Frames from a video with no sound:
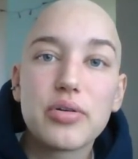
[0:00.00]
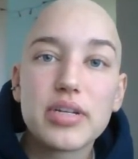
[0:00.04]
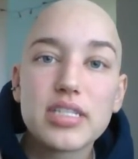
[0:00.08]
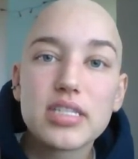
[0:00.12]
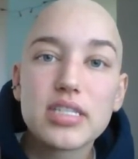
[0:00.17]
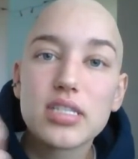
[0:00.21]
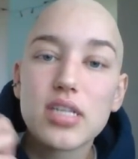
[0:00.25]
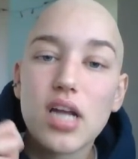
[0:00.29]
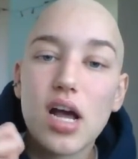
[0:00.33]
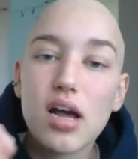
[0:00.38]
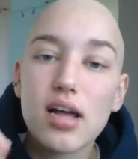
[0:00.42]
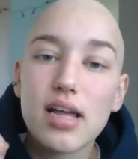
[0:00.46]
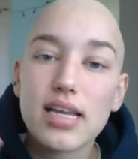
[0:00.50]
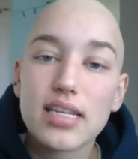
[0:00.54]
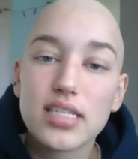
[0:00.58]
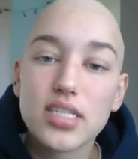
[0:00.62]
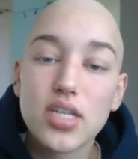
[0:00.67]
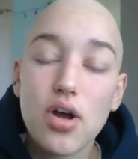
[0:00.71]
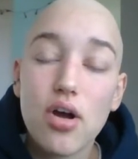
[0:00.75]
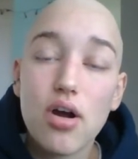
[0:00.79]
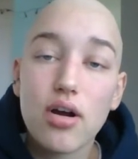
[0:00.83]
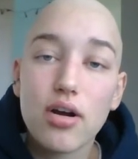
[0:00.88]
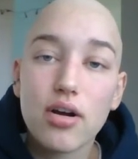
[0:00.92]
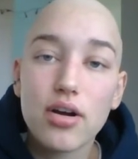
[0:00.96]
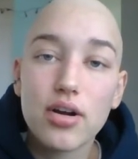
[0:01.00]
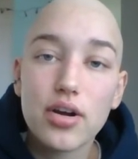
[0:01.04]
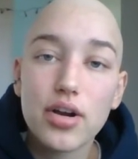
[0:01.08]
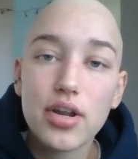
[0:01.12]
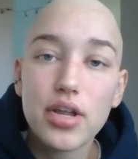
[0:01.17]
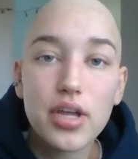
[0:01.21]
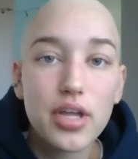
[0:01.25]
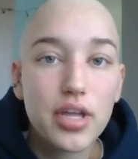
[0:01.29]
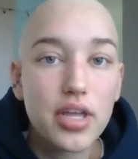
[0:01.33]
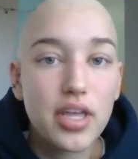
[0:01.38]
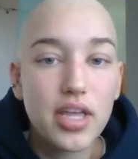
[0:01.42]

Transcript: it's not as hard,